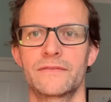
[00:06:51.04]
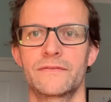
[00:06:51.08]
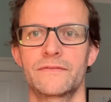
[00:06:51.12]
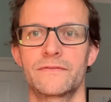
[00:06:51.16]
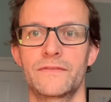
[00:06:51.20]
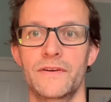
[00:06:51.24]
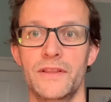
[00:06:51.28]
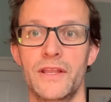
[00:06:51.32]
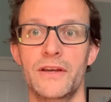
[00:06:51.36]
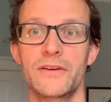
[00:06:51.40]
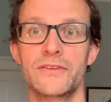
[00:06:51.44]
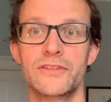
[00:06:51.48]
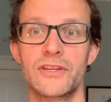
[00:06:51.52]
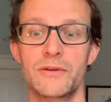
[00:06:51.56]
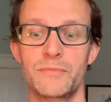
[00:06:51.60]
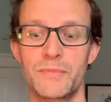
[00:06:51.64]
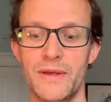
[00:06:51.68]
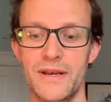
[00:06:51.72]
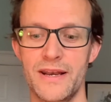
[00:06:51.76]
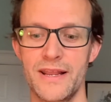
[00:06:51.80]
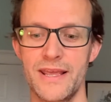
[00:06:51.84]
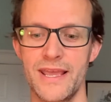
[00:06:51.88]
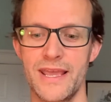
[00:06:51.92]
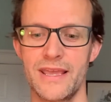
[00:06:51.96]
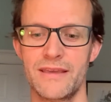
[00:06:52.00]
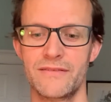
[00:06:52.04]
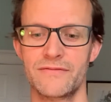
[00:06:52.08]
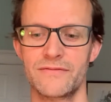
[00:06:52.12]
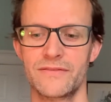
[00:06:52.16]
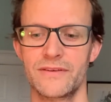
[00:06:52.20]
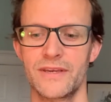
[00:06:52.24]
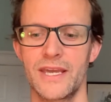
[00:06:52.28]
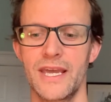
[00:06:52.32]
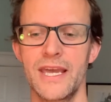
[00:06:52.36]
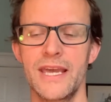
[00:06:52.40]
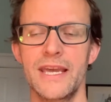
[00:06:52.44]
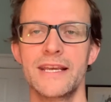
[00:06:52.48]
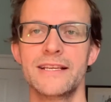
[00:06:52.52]
for those who believe.
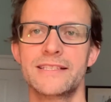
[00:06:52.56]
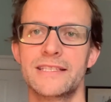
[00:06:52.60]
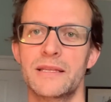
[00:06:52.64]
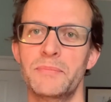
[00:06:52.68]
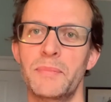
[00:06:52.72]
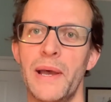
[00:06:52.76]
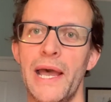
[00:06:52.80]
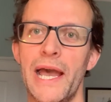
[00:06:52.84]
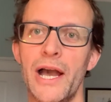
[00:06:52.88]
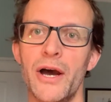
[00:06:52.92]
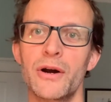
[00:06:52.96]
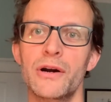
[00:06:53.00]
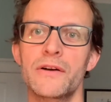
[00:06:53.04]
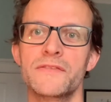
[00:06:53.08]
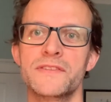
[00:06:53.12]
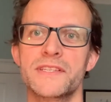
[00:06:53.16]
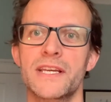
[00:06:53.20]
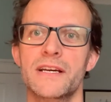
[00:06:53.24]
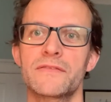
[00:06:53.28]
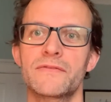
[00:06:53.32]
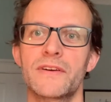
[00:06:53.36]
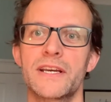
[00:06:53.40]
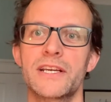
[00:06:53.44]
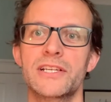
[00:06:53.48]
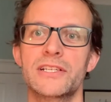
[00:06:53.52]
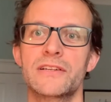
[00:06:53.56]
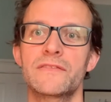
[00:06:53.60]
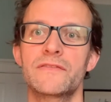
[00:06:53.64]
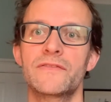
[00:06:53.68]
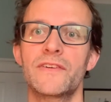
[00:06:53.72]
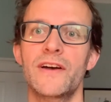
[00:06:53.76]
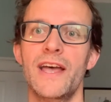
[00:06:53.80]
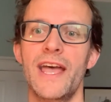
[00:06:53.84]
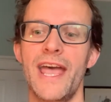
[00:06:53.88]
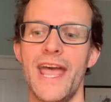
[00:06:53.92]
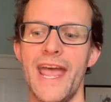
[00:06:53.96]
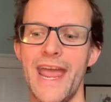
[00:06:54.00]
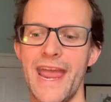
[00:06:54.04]
It's the power of salvation
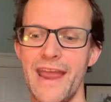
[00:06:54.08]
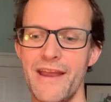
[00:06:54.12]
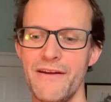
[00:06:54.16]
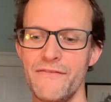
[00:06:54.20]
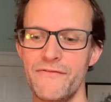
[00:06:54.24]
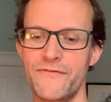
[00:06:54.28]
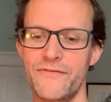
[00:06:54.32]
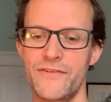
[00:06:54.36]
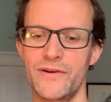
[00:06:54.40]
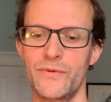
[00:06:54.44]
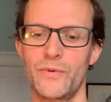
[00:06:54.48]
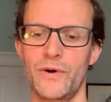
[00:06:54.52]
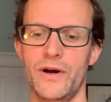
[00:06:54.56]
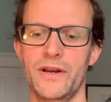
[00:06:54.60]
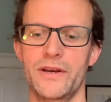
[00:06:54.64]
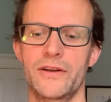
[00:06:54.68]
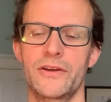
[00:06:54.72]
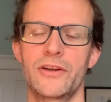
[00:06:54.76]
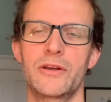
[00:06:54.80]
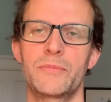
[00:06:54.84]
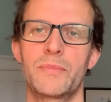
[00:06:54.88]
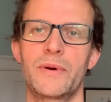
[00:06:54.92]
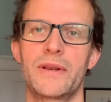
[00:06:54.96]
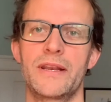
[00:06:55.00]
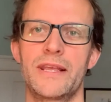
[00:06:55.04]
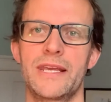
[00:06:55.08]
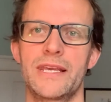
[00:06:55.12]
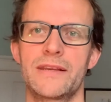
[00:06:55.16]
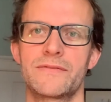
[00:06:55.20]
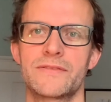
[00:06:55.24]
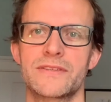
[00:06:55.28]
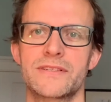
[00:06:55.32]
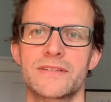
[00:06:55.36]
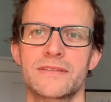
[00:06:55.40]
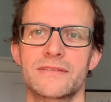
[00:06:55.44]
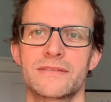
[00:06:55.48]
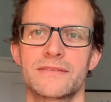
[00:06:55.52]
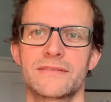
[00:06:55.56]
for everyone who
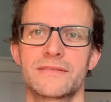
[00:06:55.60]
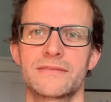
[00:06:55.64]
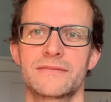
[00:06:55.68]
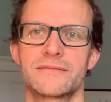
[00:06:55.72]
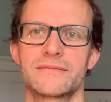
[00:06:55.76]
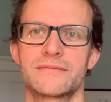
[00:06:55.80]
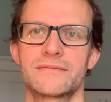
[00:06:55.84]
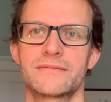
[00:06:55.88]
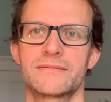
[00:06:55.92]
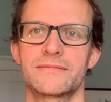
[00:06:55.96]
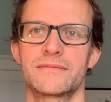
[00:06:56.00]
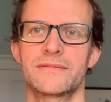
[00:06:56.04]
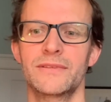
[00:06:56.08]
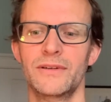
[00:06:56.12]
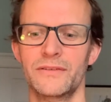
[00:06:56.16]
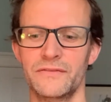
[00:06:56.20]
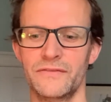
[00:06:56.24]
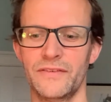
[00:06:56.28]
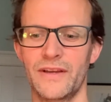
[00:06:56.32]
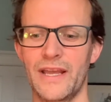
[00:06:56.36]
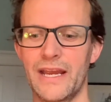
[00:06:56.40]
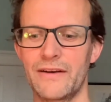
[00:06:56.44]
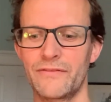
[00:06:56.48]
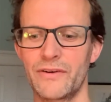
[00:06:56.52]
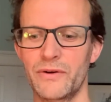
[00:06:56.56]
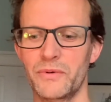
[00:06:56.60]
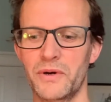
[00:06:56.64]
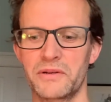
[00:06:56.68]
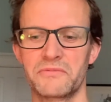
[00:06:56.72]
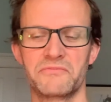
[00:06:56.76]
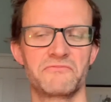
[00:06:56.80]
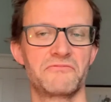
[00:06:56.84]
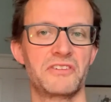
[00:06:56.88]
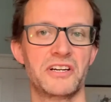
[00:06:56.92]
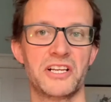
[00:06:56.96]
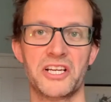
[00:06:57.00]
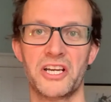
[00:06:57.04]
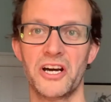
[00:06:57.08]
believes, not for
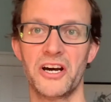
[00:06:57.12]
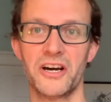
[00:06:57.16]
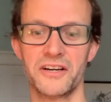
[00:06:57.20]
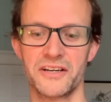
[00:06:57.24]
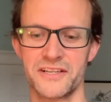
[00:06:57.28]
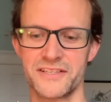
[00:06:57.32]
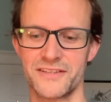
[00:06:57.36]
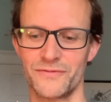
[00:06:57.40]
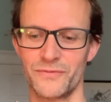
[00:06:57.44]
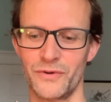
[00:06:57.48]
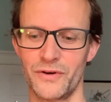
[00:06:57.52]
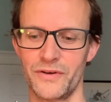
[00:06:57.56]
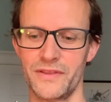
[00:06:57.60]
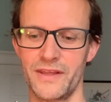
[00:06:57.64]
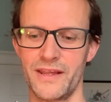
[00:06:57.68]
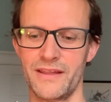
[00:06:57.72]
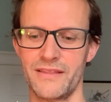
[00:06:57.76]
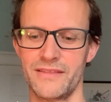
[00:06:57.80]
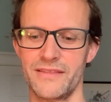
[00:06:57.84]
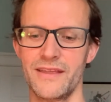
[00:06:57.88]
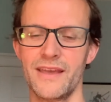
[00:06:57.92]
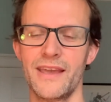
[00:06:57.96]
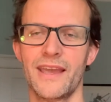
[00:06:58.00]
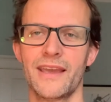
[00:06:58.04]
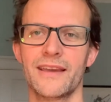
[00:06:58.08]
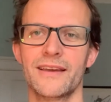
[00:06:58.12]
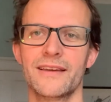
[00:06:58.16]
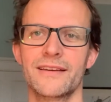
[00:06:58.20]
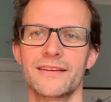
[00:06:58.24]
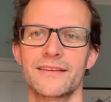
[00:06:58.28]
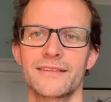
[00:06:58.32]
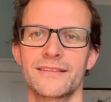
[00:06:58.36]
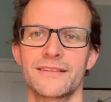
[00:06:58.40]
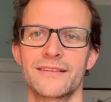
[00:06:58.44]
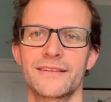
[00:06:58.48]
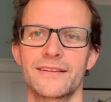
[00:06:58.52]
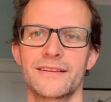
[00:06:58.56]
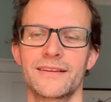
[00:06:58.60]
everyone, regardless of what they think.
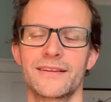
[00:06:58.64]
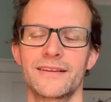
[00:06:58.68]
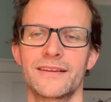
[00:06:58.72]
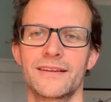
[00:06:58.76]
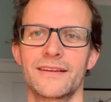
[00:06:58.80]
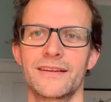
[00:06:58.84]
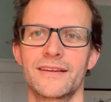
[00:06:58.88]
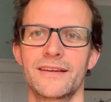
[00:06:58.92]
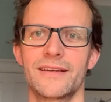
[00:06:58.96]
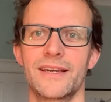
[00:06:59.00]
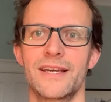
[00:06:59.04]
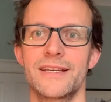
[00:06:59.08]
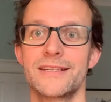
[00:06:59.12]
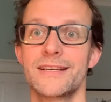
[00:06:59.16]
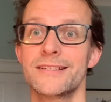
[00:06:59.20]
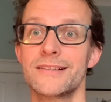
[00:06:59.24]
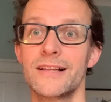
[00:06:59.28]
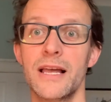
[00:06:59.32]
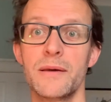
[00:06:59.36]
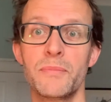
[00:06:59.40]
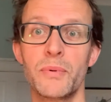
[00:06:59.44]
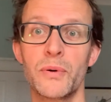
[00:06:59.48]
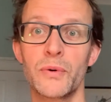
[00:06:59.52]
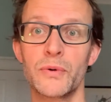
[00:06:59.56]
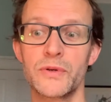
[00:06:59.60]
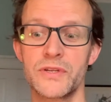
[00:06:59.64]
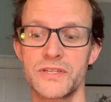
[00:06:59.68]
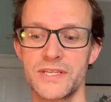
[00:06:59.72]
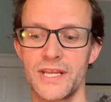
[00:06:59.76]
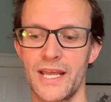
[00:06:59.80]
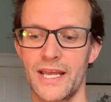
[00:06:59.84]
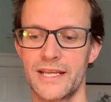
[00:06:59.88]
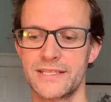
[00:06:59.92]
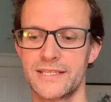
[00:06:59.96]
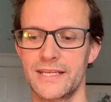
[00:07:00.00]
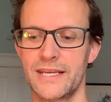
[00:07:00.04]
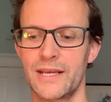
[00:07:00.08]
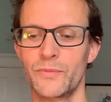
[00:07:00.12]
Just like Paul
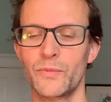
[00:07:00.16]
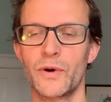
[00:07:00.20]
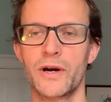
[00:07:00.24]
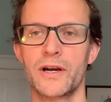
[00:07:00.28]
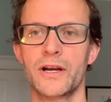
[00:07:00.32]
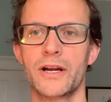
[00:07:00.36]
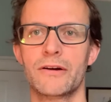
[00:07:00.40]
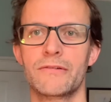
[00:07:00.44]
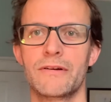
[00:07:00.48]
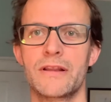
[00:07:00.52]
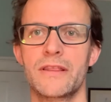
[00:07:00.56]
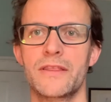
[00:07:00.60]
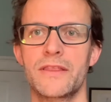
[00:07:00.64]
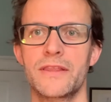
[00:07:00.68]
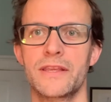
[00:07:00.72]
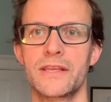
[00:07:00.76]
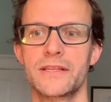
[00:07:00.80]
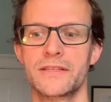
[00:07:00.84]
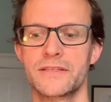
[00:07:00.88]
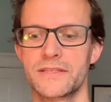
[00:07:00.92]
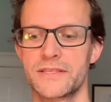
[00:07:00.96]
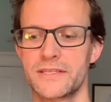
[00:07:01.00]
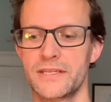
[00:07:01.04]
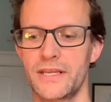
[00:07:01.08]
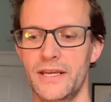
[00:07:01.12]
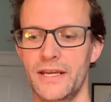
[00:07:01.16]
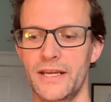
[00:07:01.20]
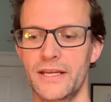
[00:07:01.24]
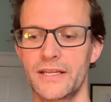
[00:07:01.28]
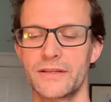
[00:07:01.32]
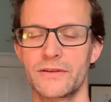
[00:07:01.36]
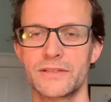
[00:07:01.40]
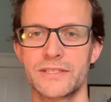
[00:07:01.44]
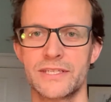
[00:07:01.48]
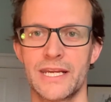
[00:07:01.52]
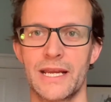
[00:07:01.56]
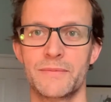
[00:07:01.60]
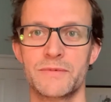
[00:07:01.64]
said in 1 Corinthians
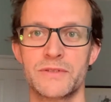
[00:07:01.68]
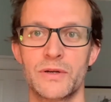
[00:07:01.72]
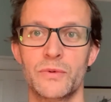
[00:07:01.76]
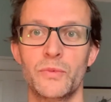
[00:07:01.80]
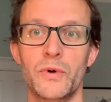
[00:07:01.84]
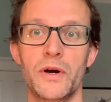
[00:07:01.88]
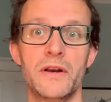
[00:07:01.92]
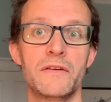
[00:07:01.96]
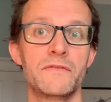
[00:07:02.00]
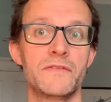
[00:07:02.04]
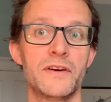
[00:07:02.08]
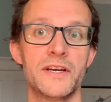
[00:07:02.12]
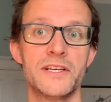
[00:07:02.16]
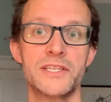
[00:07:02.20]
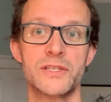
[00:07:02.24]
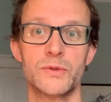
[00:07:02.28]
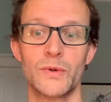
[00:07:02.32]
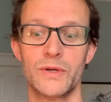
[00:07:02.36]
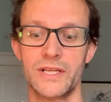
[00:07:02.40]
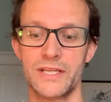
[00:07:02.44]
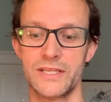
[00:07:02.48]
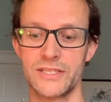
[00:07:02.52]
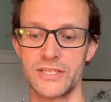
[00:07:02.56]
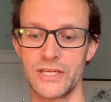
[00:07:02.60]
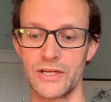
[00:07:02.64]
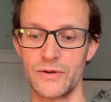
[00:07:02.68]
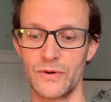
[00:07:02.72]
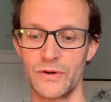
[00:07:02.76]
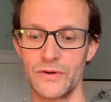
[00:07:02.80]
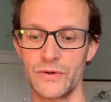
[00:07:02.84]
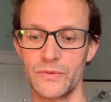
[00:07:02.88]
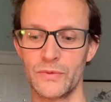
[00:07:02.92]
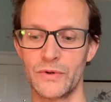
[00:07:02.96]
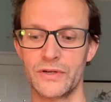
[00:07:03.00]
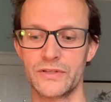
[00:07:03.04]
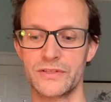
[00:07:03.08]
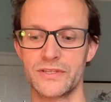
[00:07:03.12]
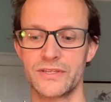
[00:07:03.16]
chapter 1, verse 22
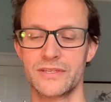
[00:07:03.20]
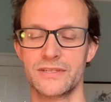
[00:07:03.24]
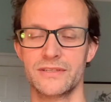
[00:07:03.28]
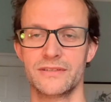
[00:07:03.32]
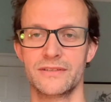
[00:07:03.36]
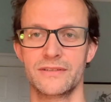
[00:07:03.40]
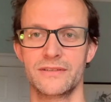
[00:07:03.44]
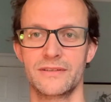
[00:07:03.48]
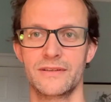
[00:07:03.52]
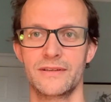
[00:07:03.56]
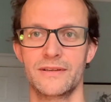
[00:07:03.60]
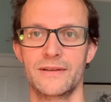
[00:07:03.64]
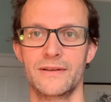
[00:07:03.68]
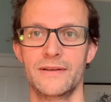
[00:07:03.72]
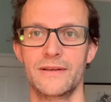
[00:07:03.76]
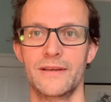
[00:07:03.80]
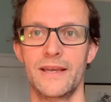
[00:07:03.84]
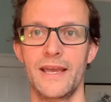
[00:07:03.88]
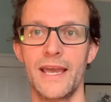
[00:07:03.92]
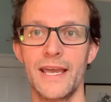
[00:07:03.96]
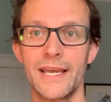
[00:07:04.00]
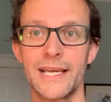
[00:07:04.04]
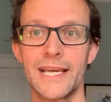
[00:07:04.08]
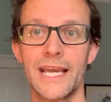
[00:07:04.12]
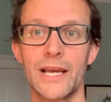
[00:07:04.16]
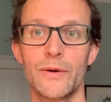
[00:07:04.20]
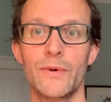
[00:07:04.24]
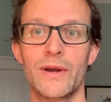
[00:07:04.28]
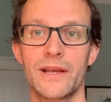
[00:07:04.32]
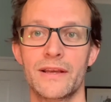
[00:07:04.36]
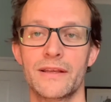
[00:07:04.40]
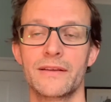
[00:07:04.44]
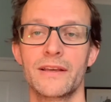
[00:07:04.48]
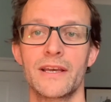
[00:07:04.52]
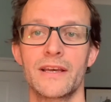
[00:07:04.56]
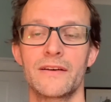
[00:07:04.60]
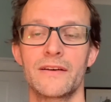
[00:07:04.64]
onwards, echoing